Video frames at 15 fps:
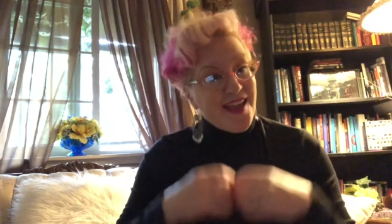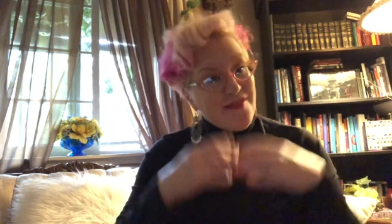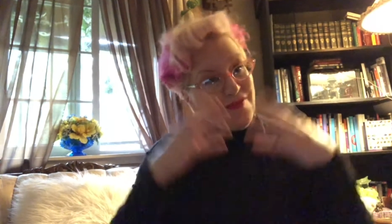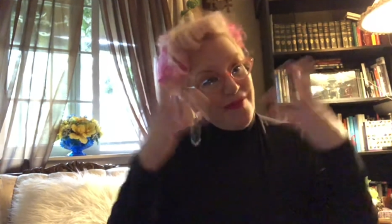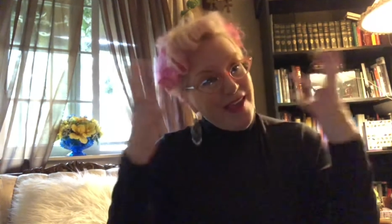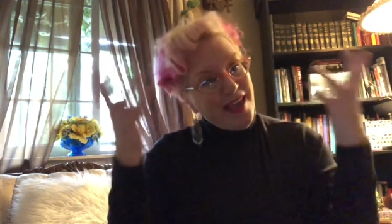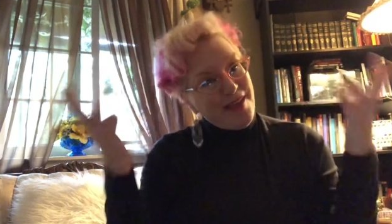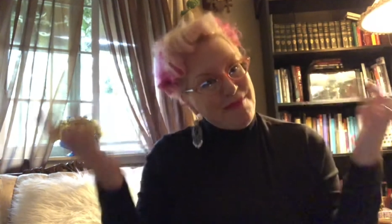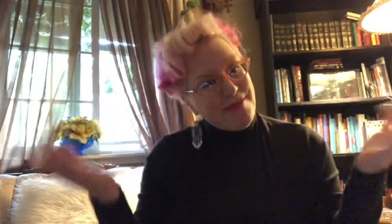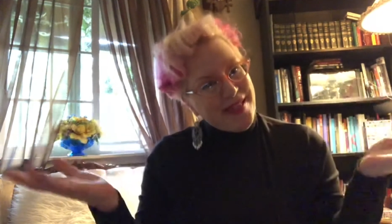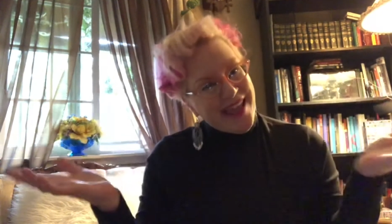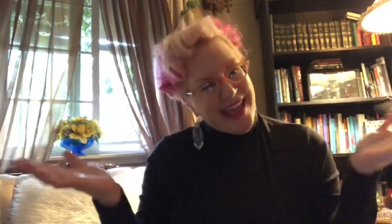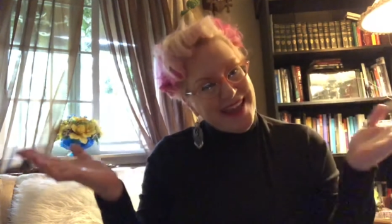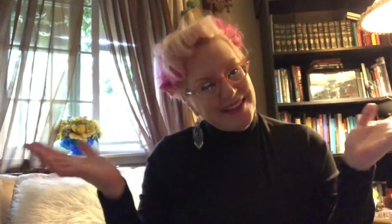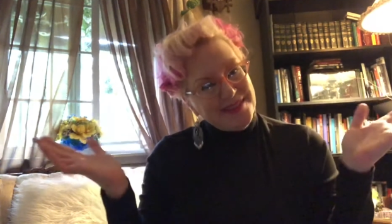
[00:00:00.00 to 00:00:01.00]
a fake
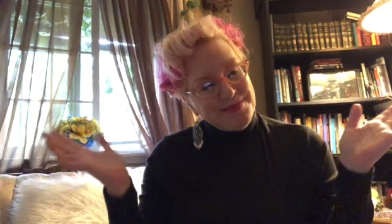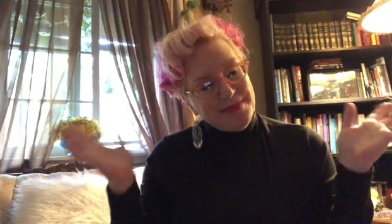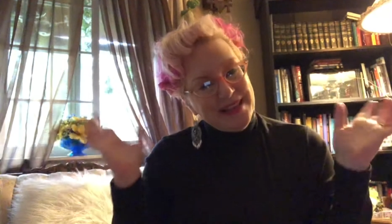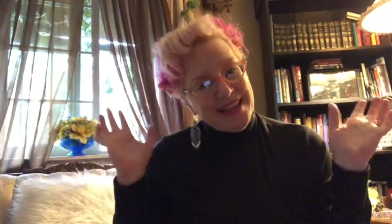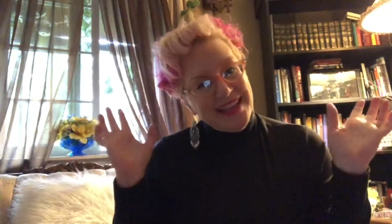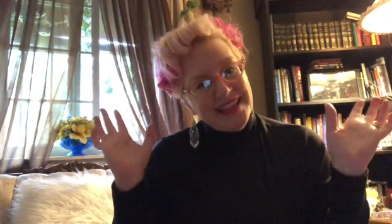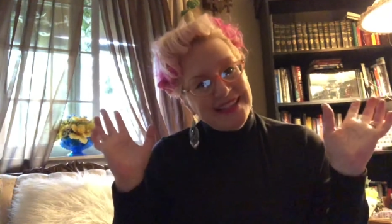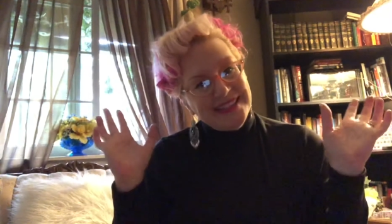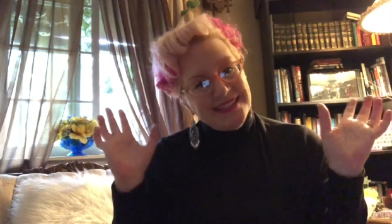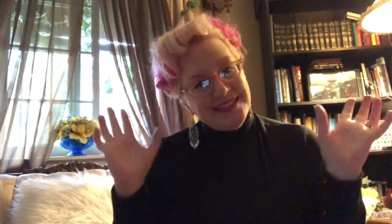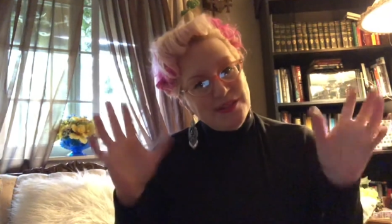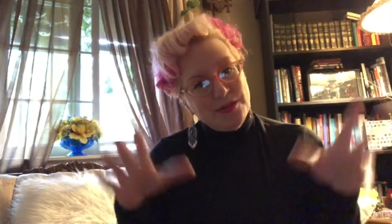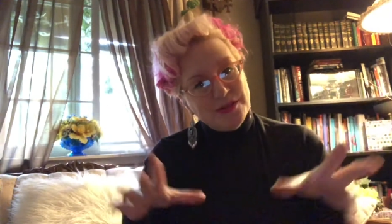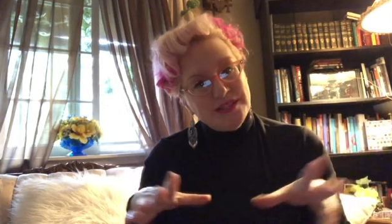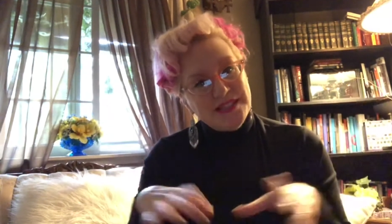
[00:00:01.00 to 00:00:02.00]
plant because
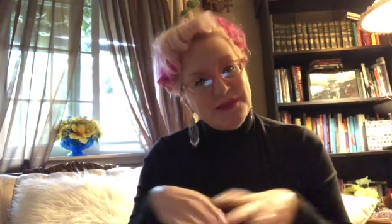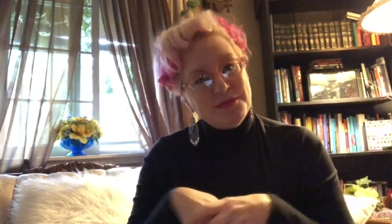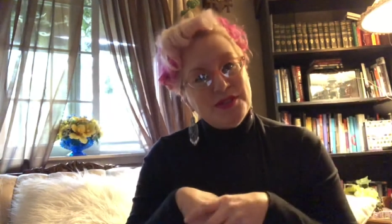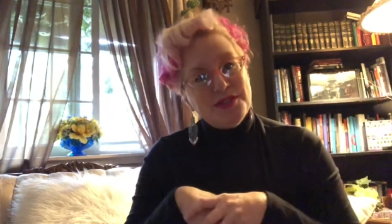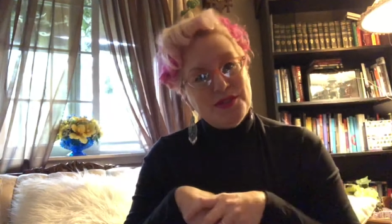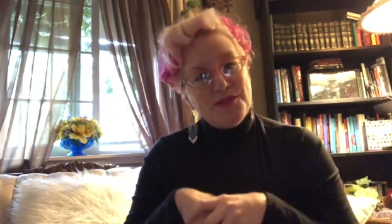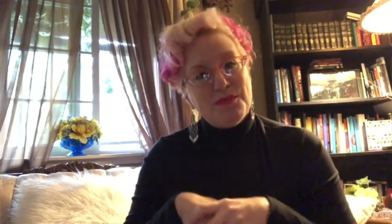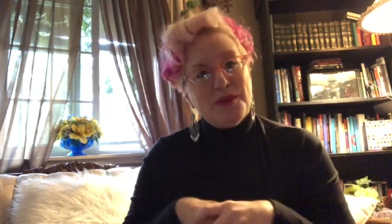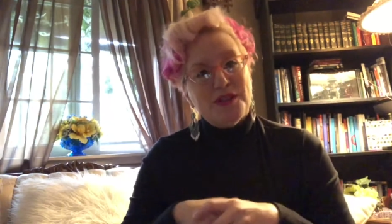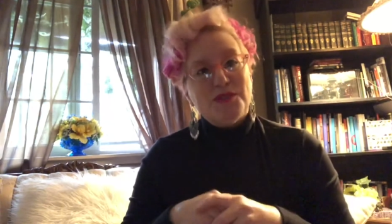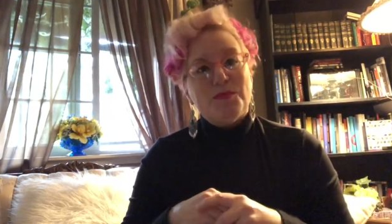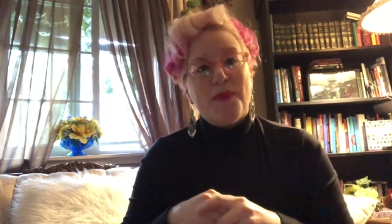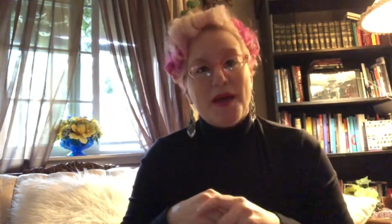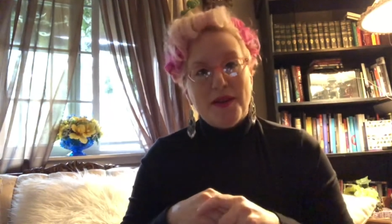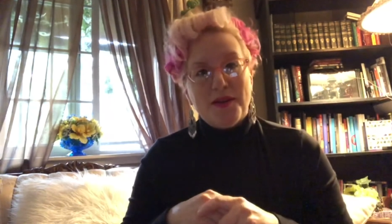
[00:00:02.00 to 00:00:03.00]
those seem to do
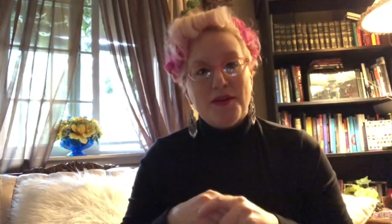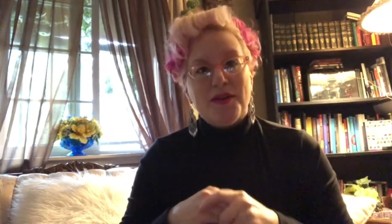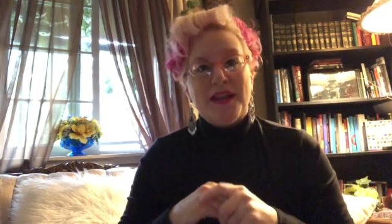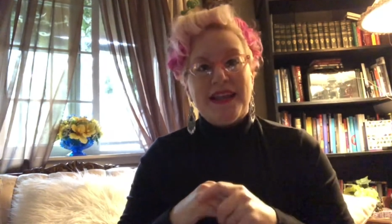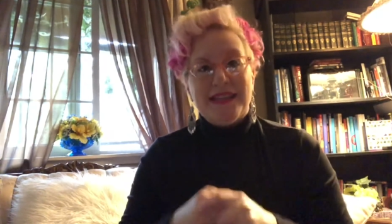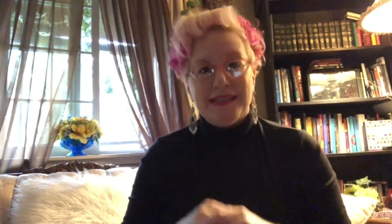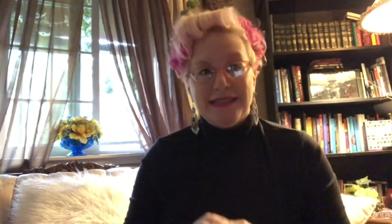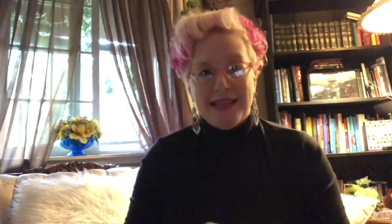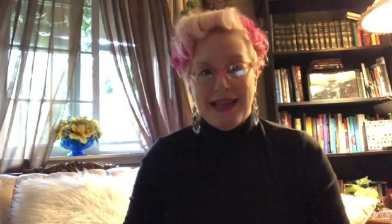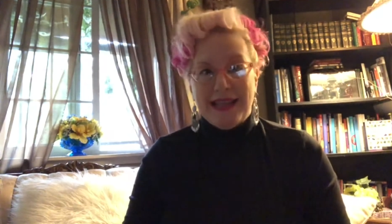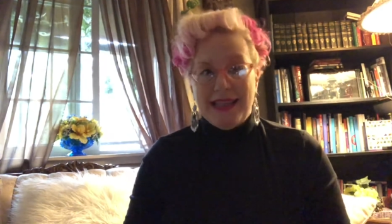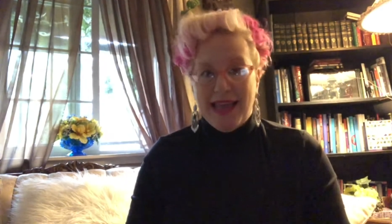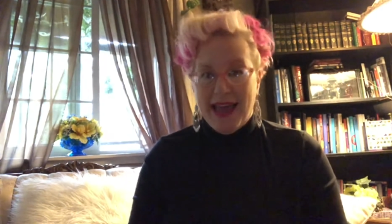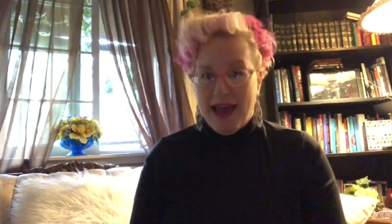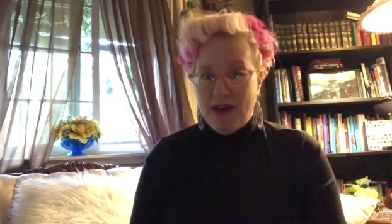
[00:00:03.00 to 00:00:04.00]
much better
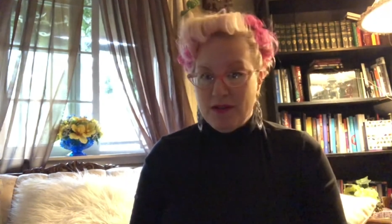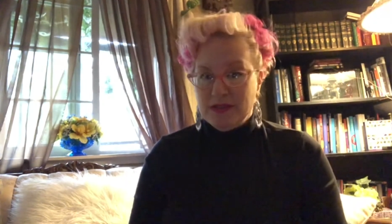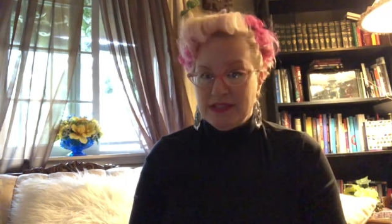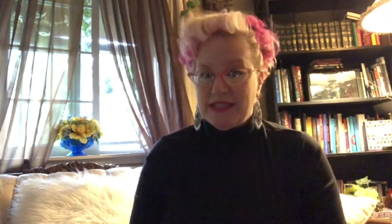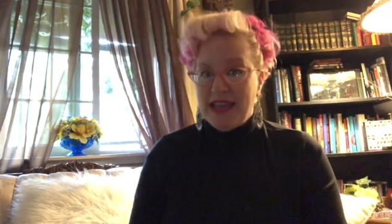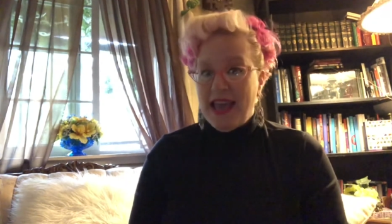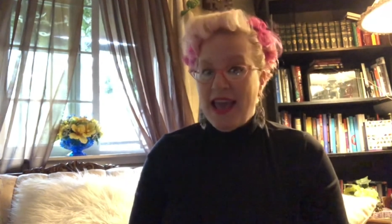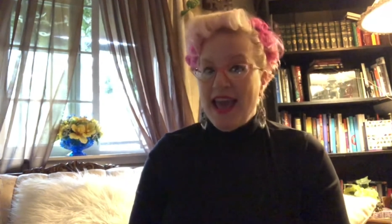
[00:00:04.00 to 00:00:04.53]
inside the house.